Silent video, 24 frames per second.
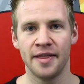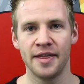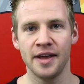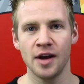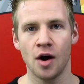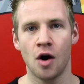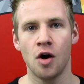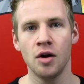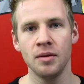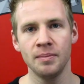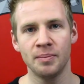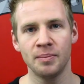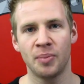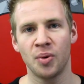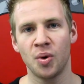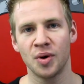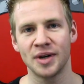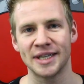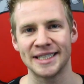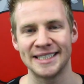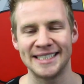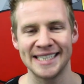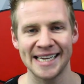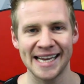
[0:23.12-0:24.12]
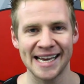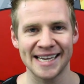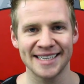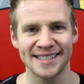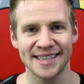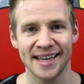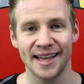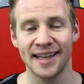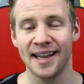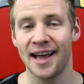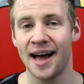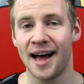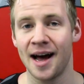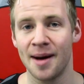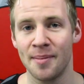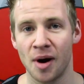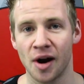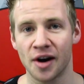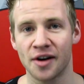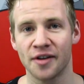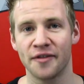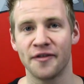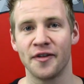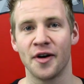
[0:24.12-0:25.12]
the onboard DSLR
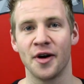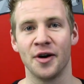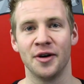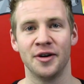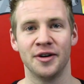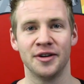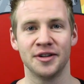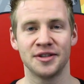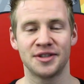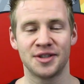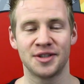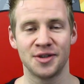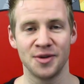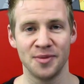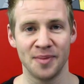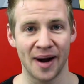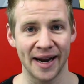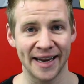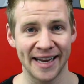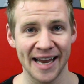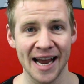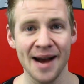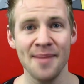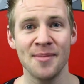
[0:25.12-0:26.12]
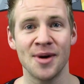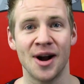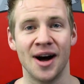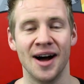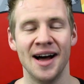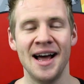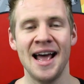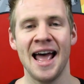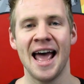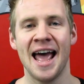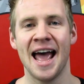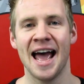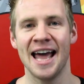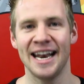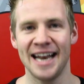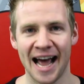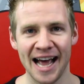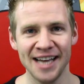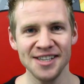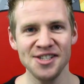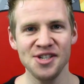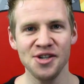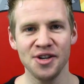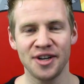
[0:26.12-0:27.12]
microphone to my camera, and
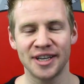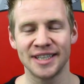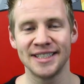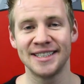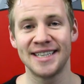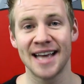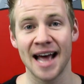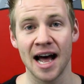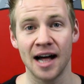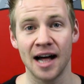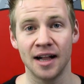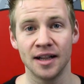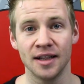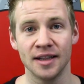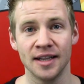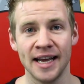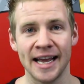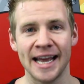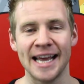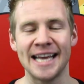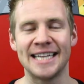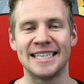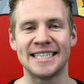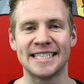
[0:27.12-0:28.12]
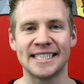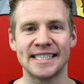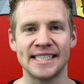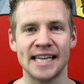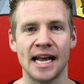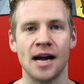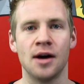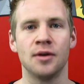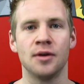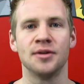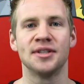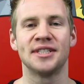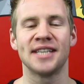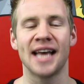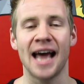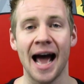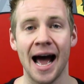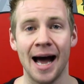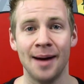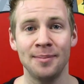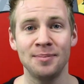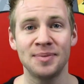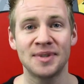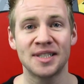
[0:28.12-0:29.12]
as you can tell, it sounds
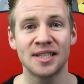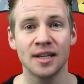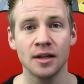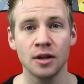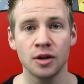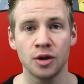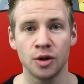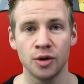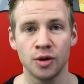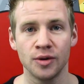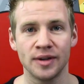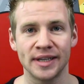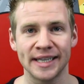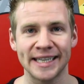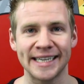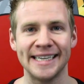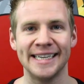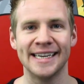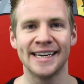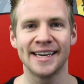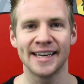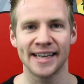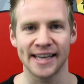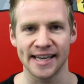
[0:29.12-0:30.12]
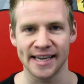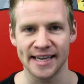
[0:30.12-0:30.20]
absolutely